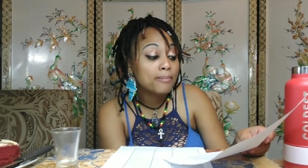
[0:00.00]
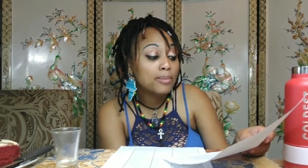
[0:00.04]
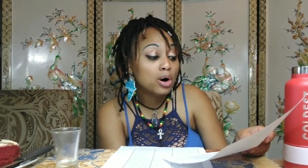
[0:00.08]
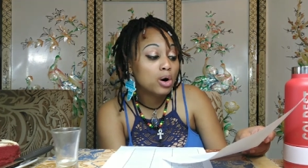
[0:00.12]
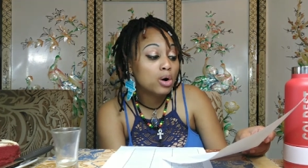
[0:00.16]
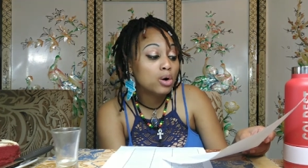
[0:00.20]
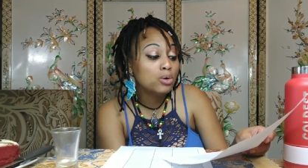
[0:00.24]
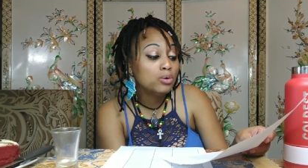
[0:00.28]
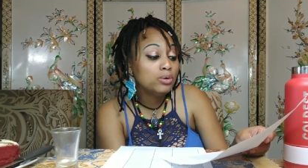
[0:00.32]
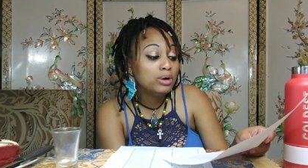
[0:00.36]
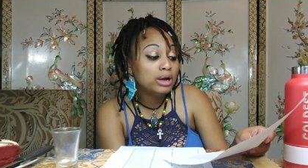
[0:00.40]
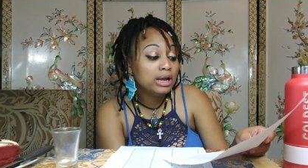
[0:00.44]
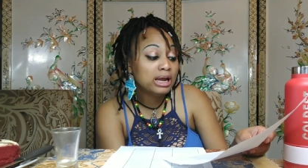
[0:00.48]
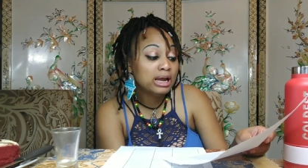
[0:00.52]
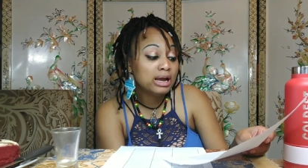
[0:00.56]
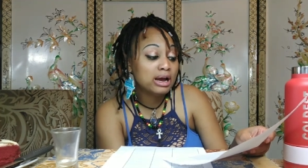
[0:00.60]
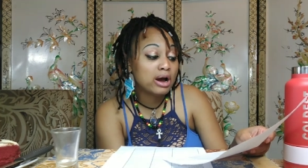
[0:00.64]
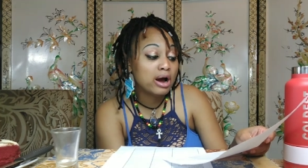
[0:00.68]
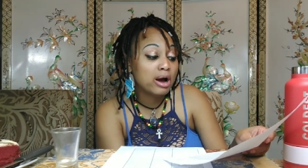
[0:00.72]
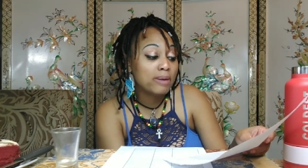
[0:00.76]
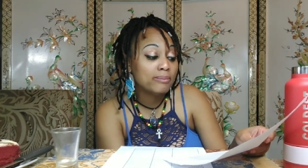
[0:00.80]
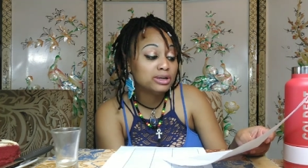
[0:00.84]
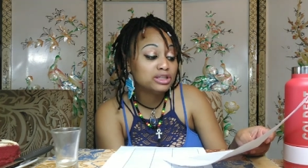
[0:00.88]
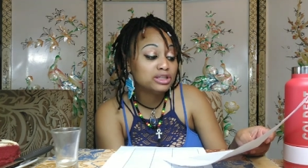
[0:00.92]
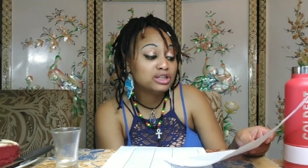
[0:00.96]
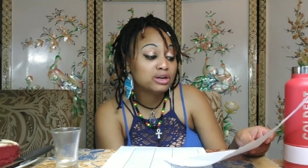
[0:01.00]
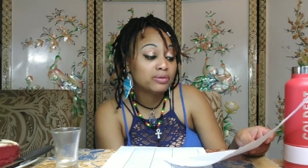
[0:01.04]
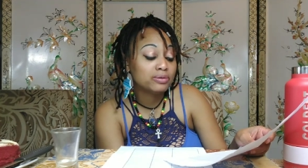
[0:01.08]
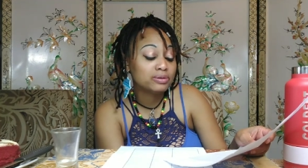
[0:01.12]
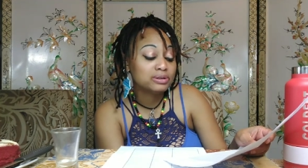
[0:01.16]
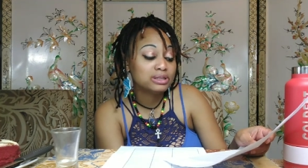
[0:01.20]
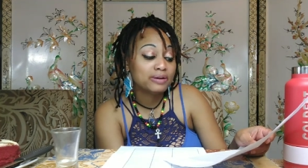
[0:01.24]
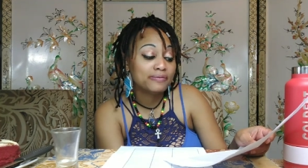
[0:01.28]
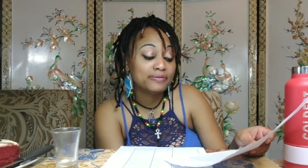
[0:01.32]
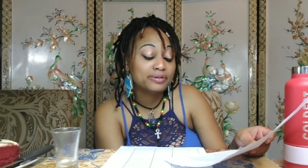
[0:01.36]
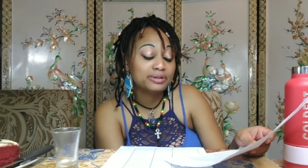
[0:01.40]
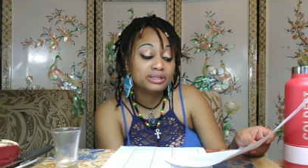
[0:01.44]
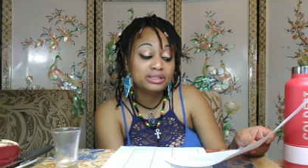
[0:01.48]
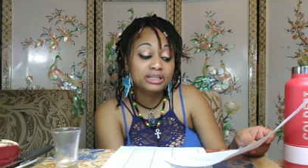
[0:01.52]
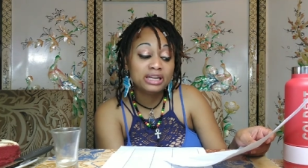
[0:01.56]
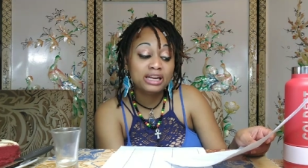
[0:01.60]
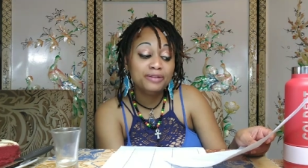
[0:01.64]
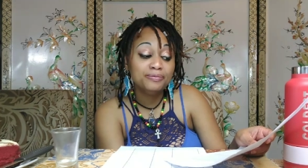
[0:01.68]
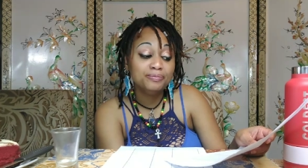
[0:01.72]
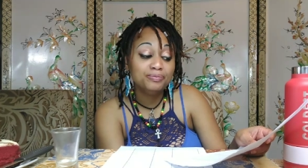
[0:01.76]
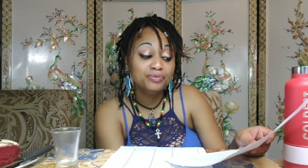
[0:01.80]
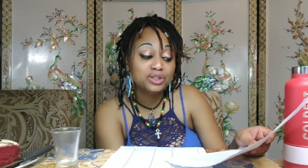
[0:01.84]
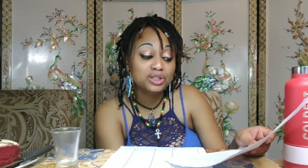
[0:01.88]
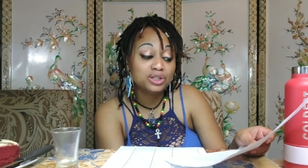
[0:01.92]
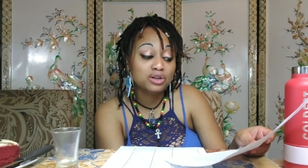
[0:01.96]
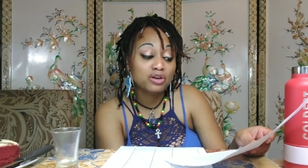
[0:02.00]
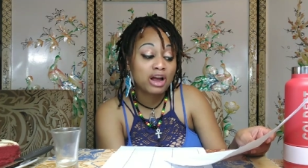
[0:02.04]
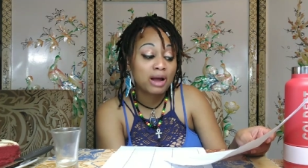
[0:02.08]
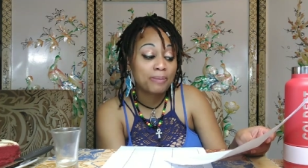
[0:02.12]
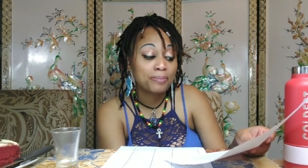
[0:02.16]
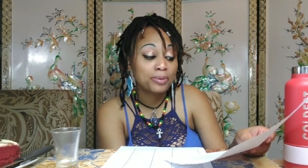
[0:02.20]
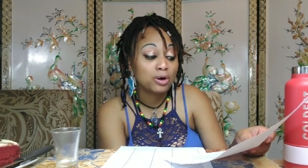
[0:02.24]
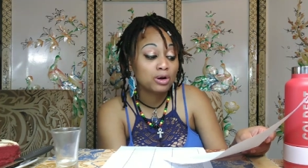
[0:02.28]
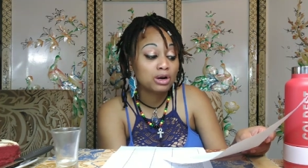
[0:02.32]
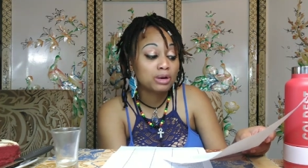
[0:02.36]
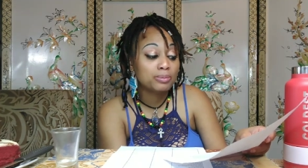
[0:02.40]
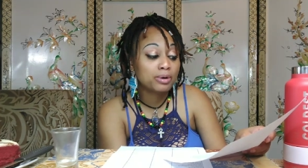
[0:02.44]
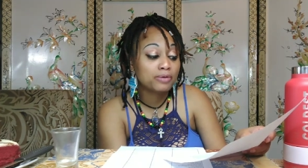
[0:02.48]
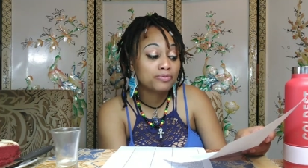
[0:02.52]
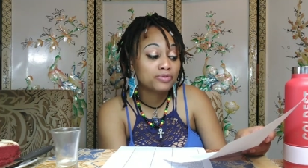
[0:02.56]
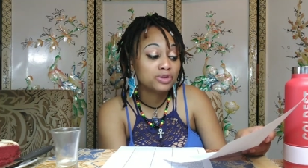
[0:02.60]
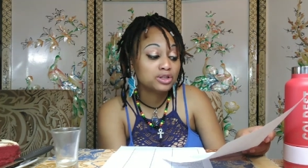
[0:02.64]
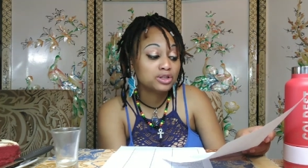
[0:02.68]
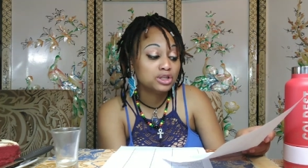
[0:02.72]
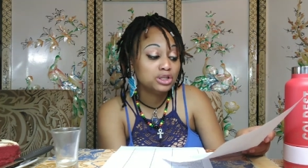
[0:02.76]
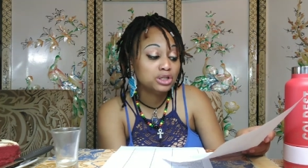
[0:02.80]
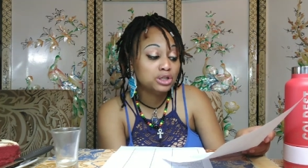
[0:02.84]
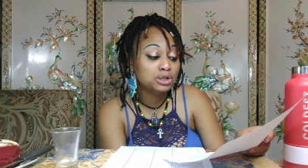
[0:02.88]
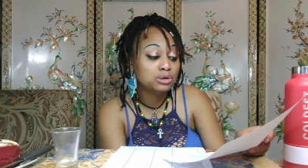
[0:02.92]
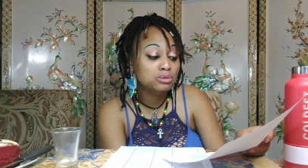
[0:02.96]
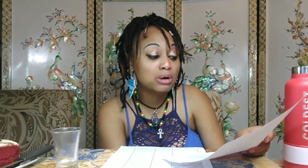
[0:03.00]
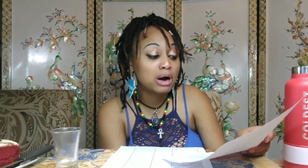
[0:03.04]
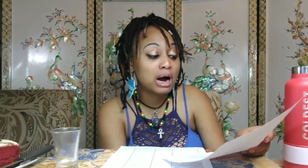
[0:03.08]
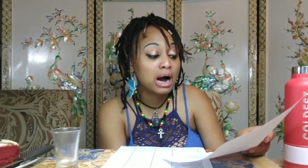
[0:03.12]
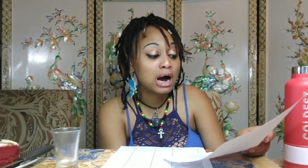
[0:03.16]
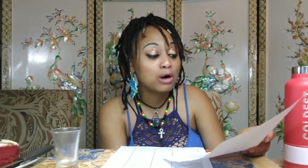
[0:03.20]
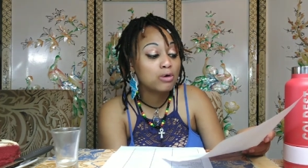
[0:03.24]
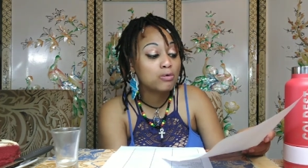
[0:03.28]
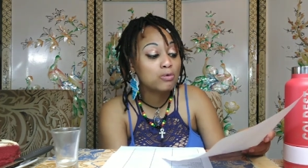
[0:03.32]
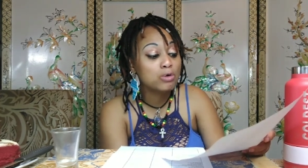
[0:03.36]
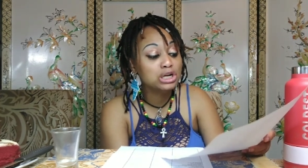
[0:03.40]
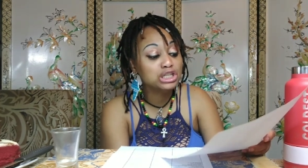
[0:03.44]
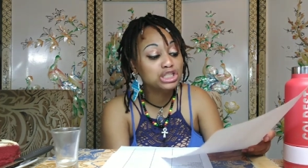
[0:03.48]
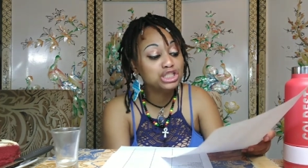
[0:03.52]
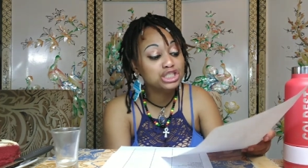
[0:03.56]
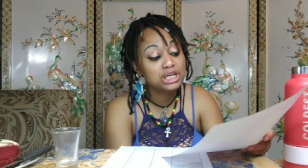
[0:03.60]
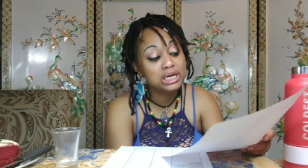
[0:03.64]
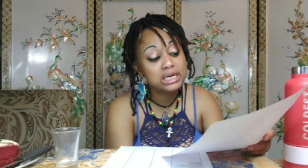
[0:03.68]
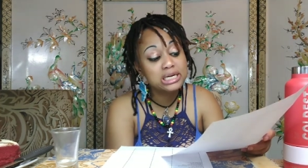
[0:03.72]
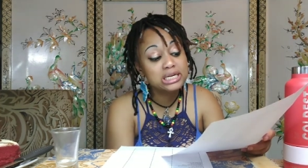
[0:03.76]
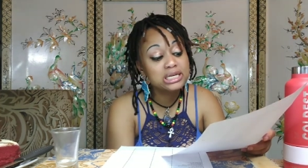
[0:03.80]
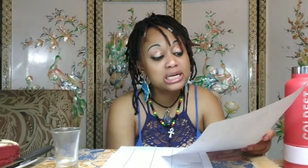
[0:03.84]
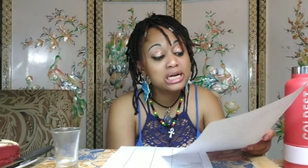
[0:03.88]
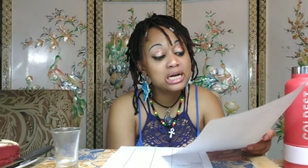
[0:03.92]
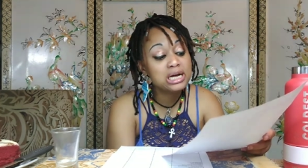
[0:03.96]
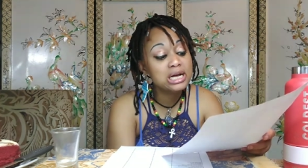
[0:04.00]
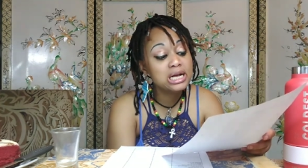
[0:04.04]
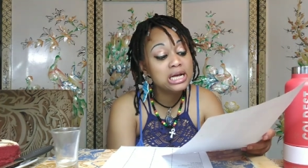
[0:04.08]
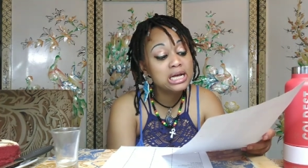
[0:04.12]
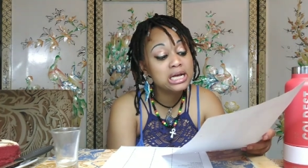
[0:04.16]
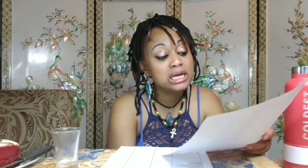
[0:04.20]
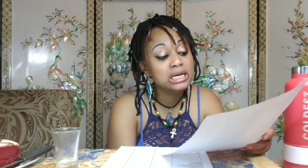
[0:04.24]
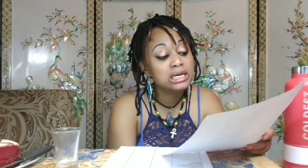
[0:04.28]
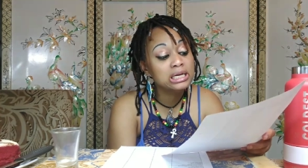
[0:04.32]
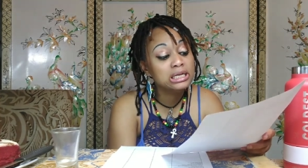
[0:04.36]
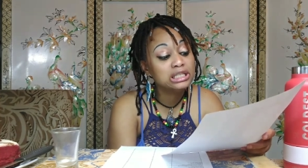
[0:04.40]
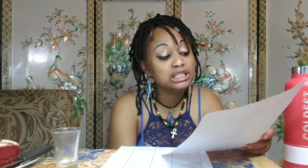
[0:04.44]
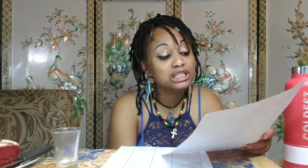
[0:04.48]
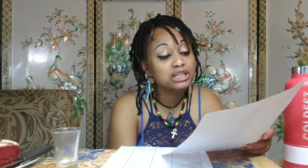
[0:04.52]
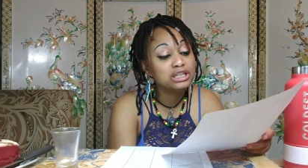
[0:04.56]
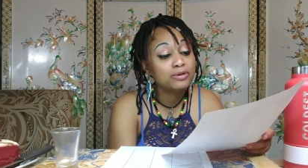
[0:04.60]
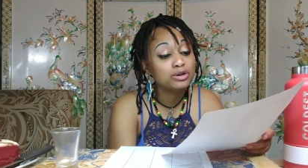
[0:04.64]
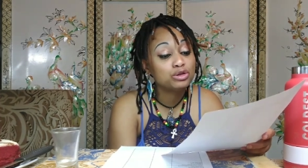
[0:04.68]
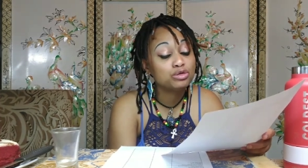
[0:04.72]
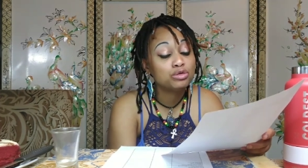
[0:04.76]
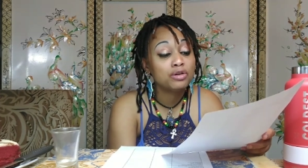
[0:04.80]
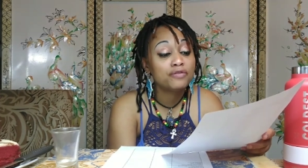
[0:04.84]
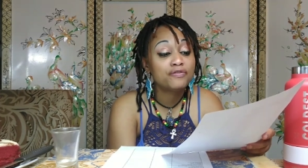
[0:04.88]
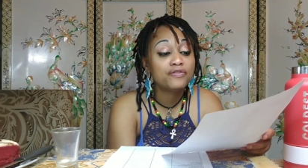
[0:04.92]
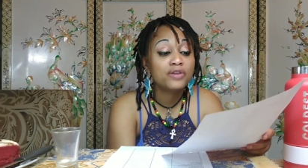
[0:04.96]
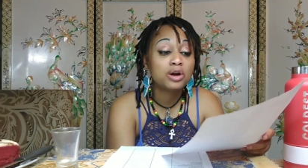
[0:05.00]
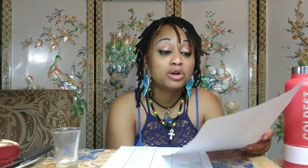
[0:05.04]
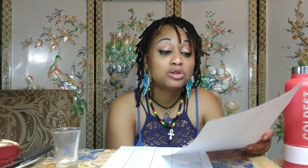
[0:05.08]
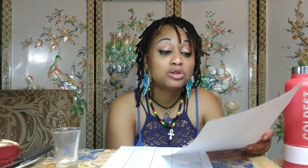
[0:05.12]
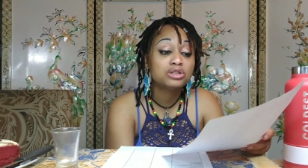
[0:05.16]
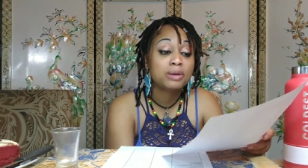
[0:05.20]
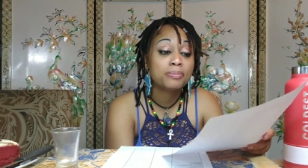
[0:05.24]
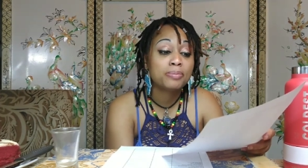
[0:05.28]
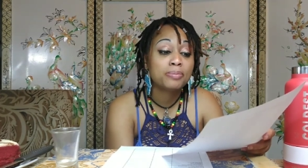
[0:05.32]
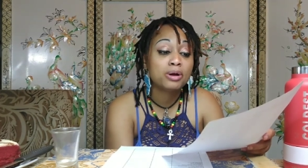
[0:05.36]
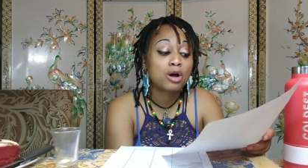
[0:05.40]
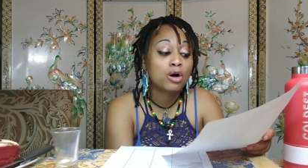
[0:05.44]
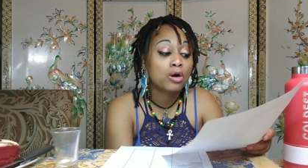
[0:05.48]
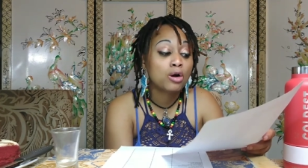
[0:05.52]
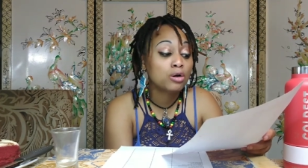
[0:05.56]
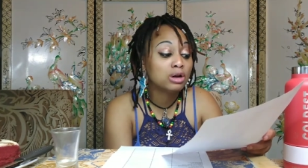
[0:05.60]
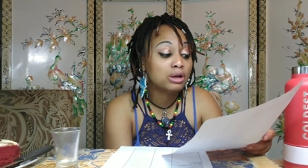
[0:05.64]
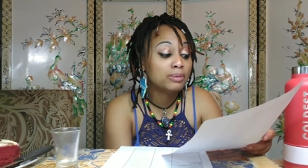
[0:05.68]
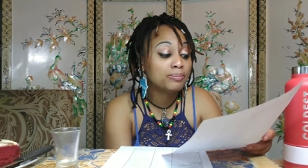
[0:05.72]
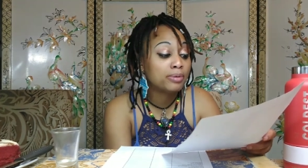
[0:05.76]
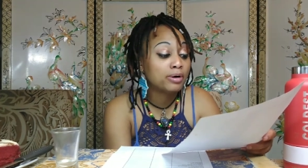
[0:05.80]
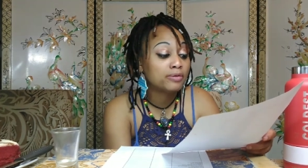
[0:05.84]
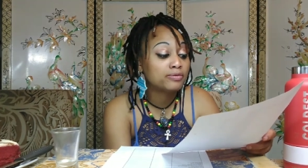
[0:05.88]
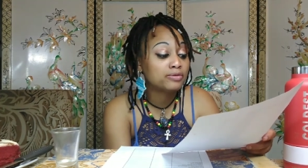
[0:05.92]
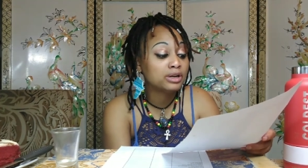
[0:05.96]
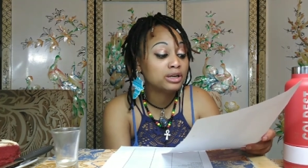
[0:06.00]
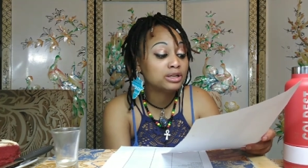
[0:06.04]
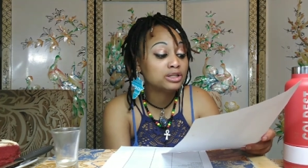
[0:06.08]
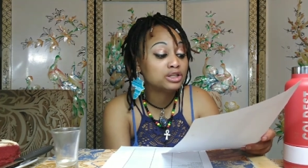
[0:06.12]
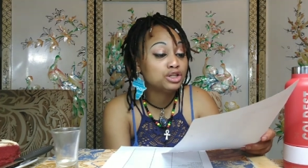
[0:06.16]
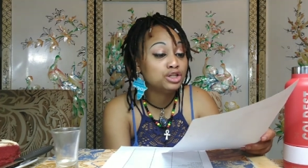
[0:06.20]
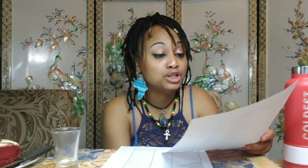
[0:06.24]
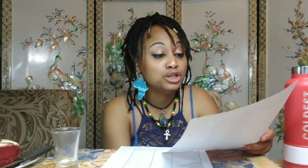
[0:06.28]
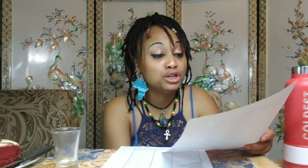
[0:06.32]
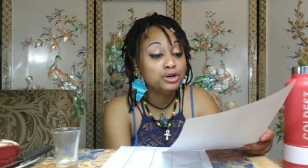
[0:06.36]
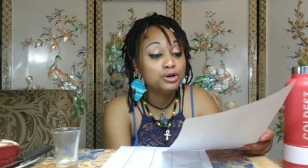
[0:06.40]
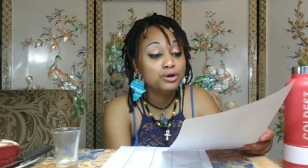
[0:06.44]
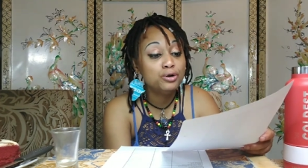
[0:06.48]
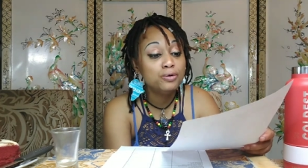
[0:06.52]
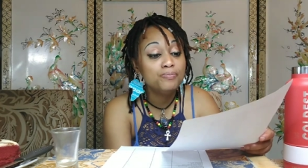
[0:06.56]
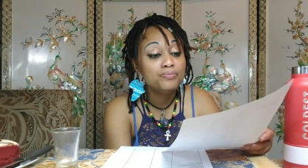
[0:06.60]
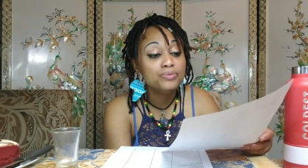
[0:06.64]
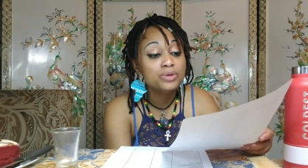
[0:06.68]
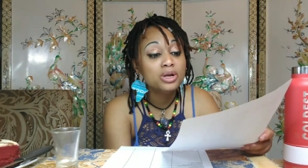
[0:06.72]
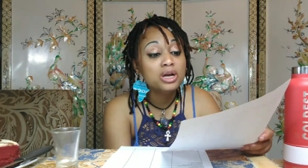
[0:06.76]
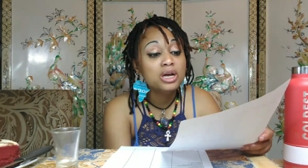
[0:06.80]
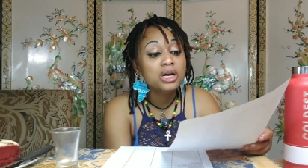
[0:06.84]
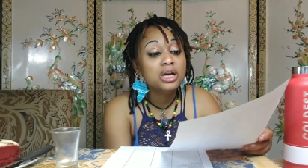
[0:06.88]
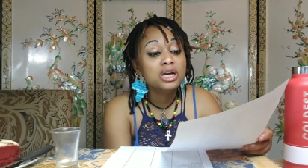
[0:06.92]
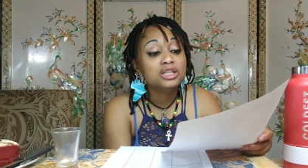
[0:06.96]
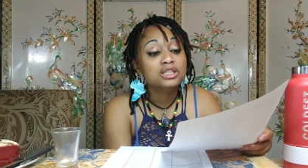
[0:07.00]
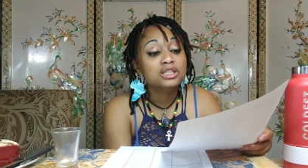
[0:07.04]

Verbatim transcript: Mo M is January 17th, so happy early birthday to you. Aqua Agenda is January 21st, happy early birthday to you.